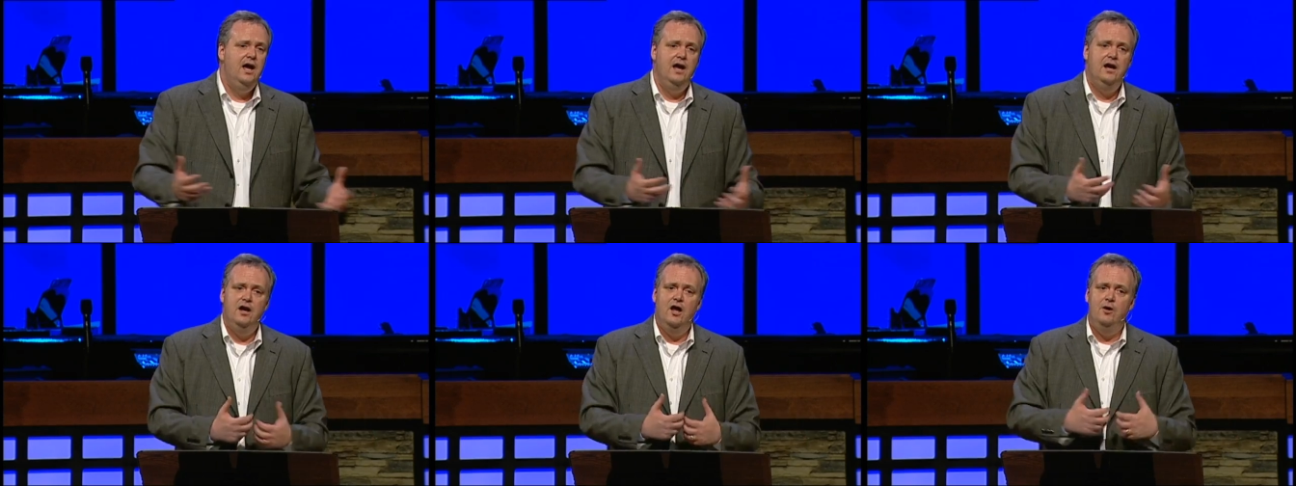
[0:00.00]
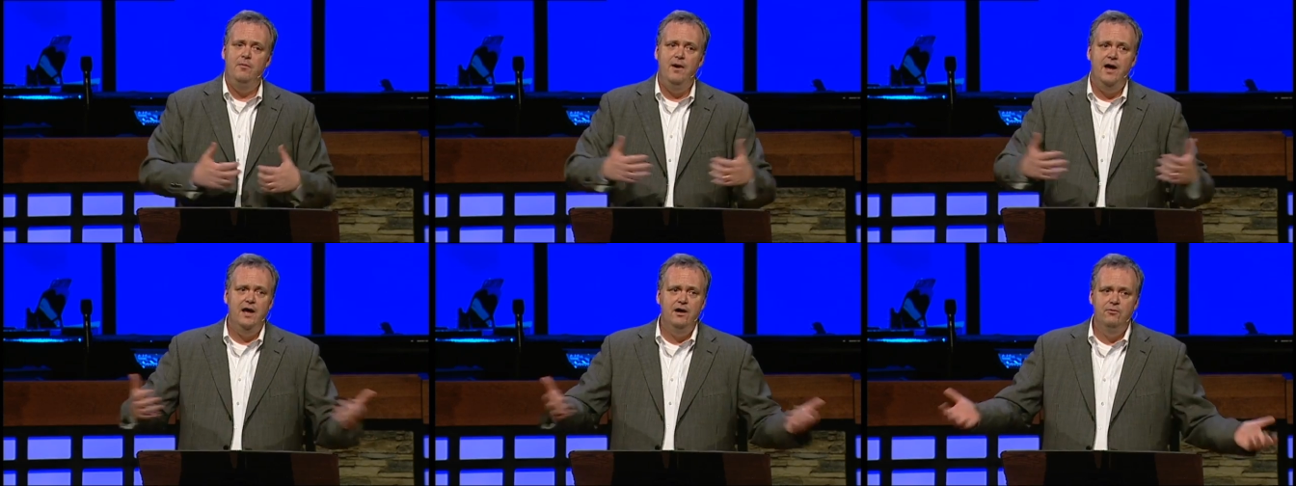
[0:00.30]
and
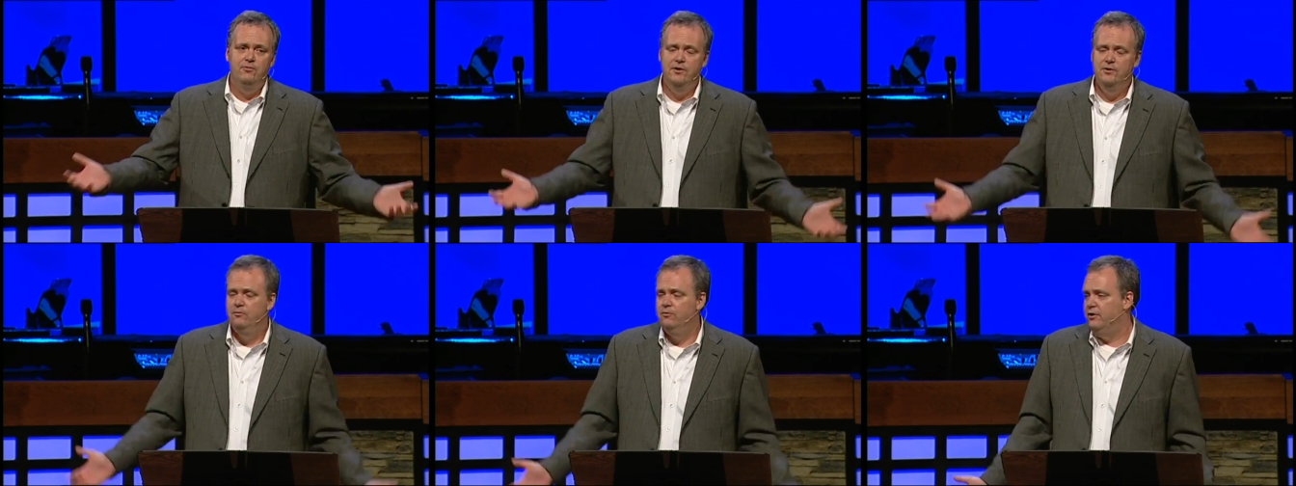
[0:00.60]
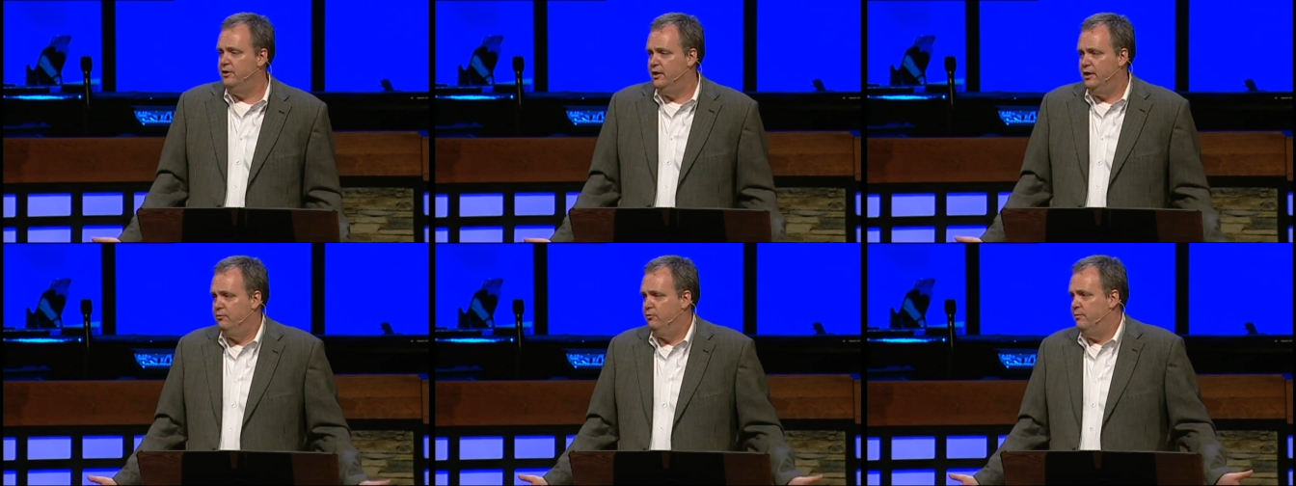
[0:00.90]
nobody would
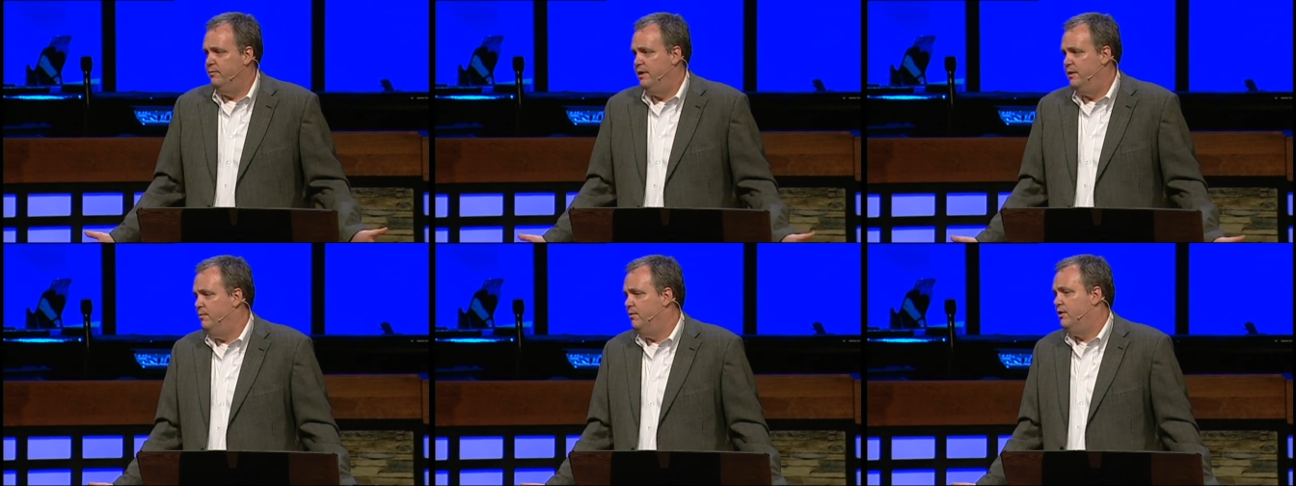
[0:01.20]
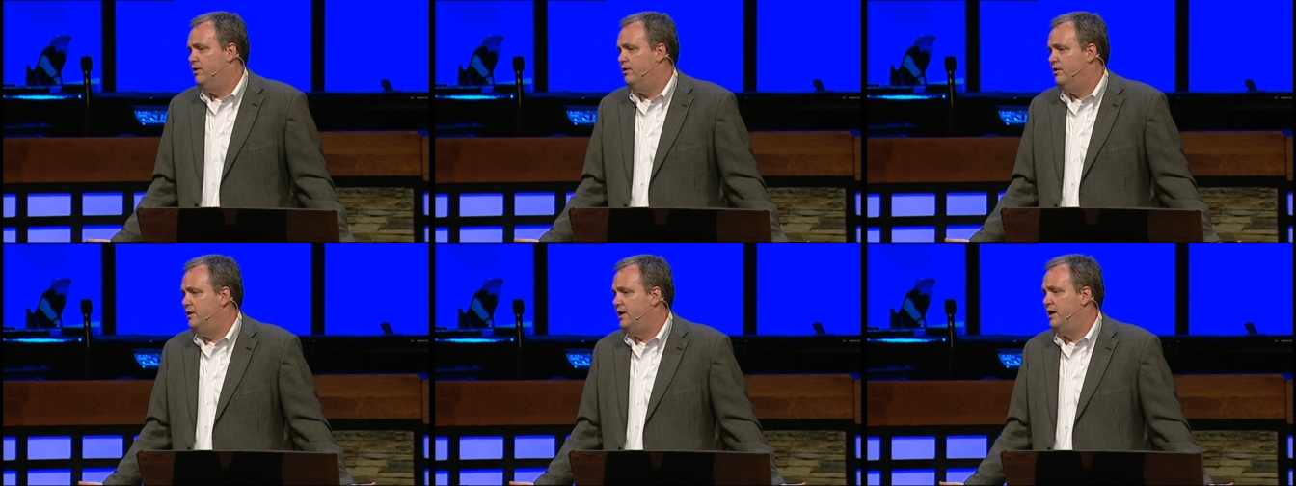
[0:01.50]
really remember
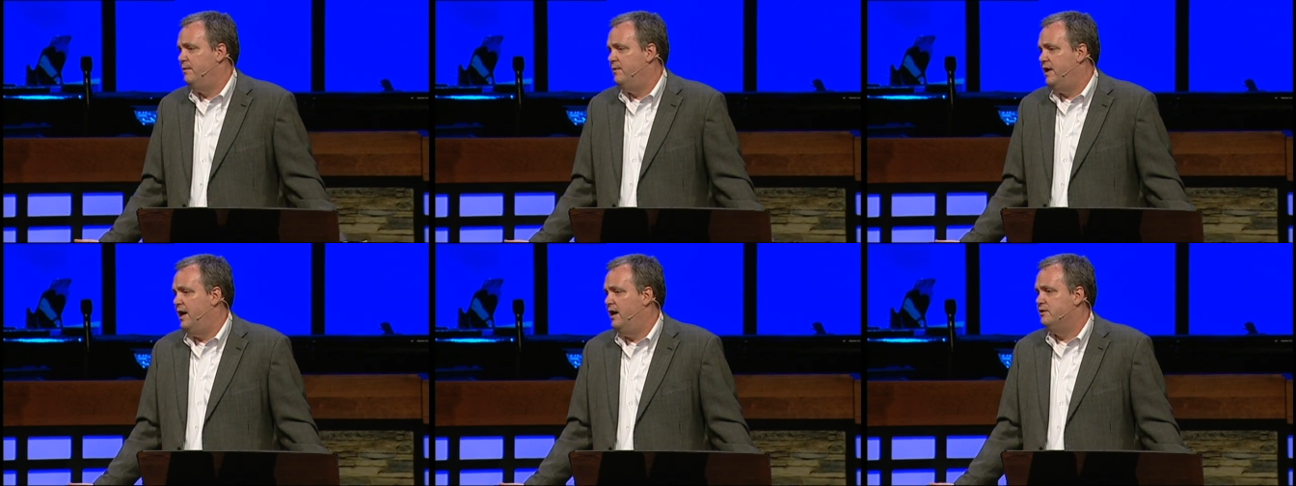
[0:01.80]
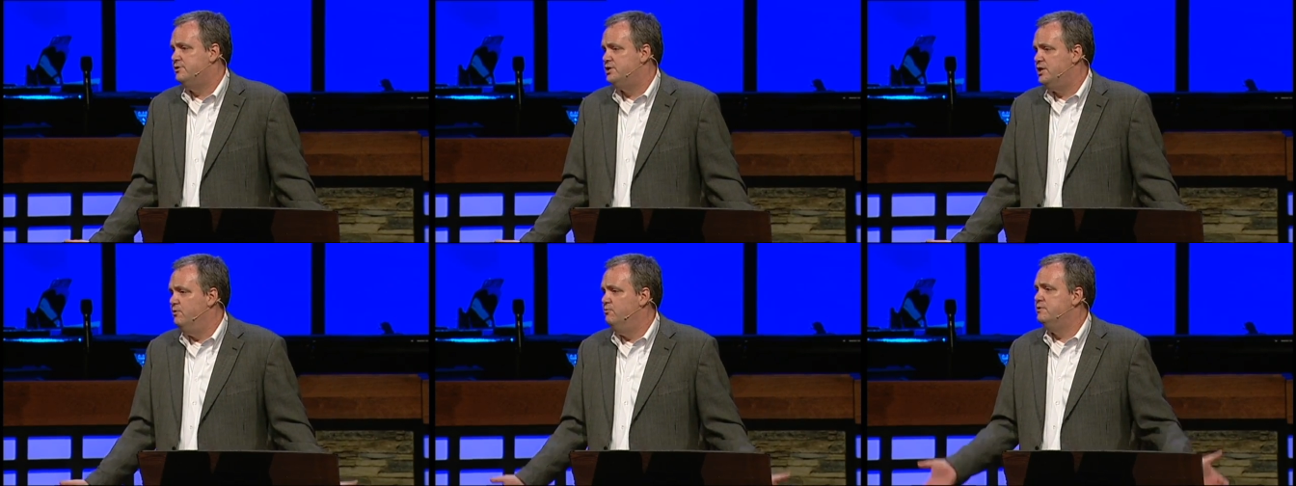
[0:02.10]
her name now.
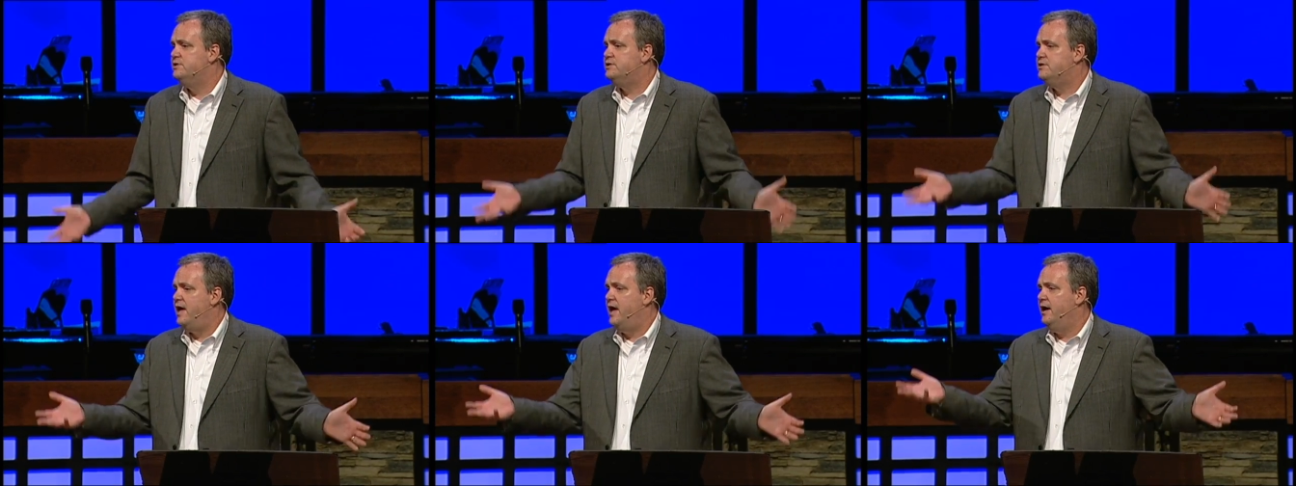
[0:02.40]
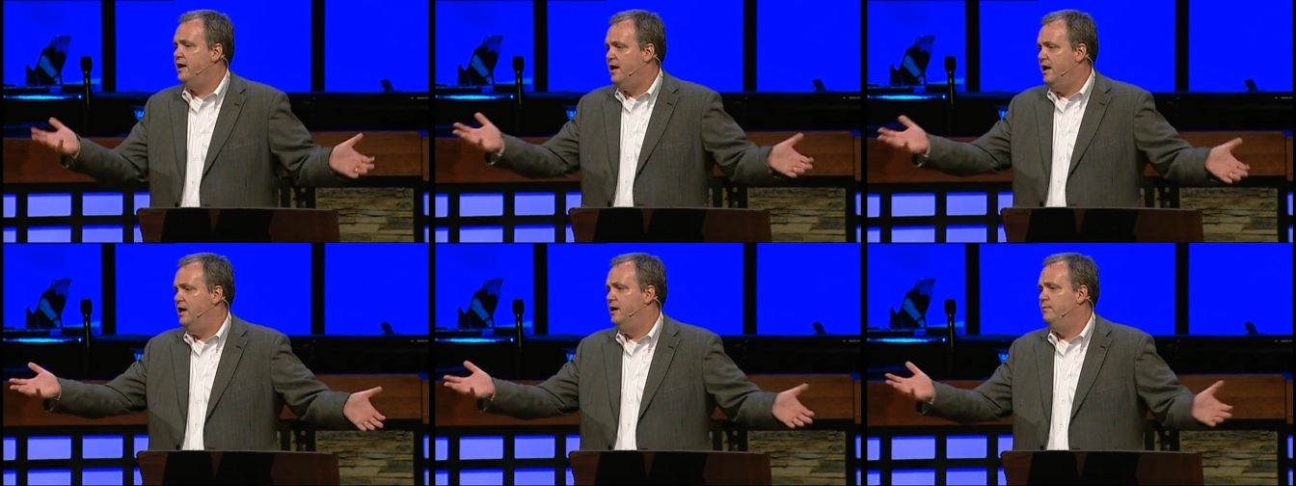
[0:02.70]
She was
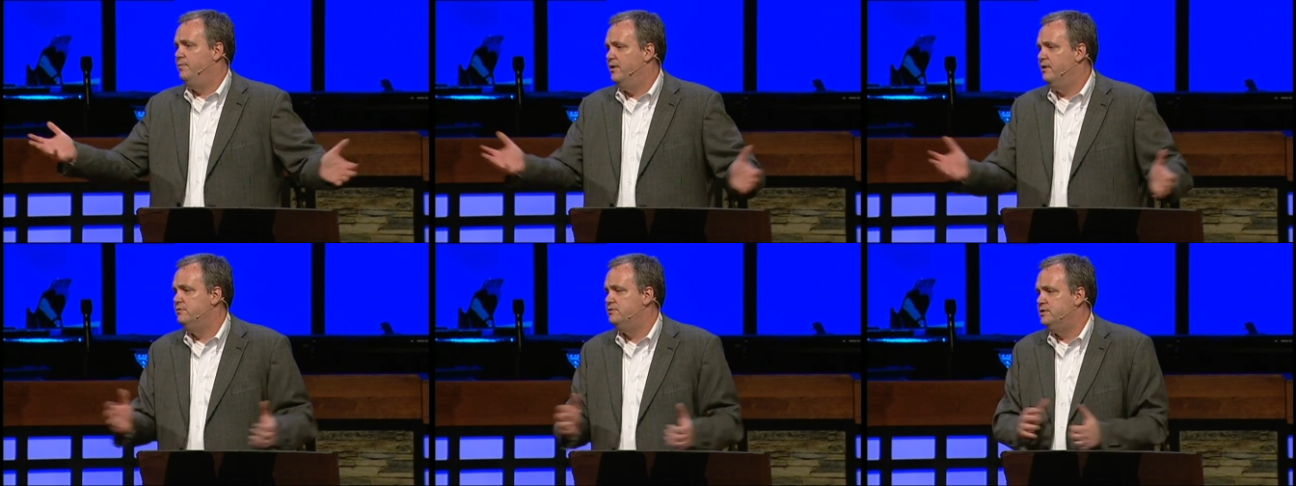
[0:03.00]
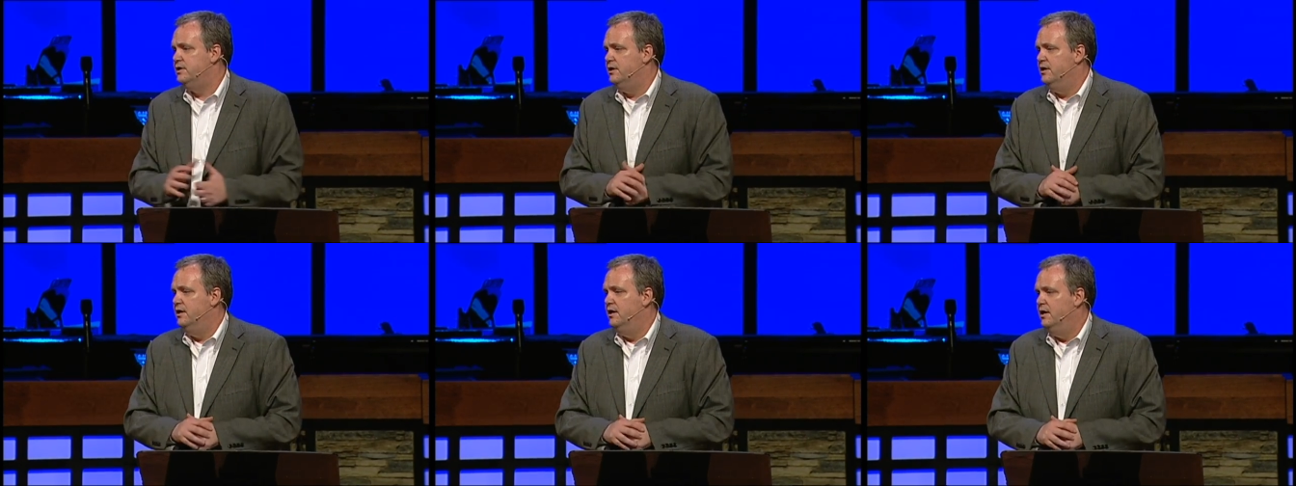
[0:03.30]
that kind of
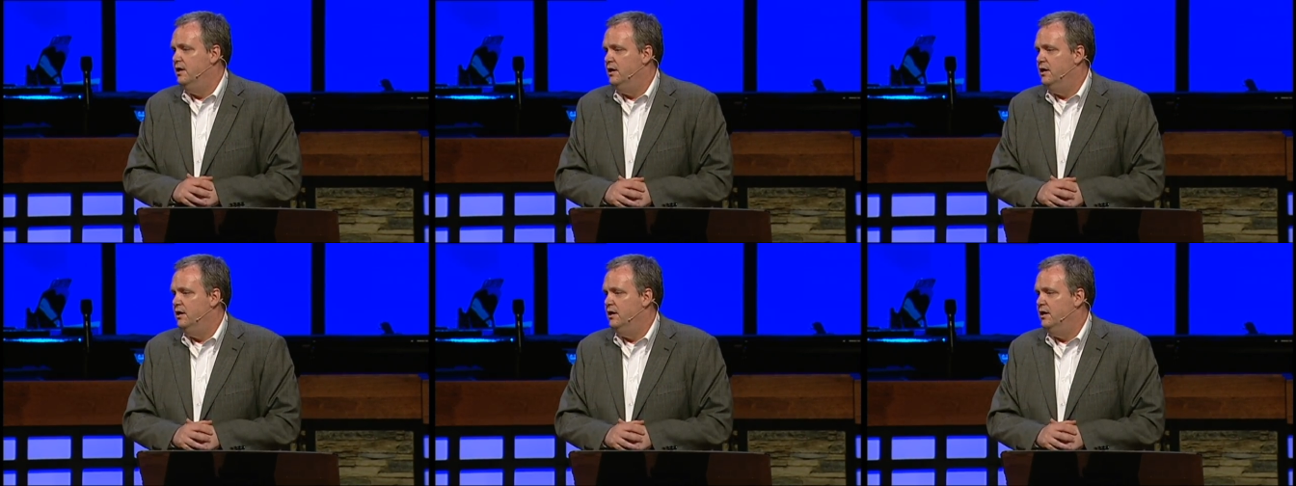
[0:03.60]
person.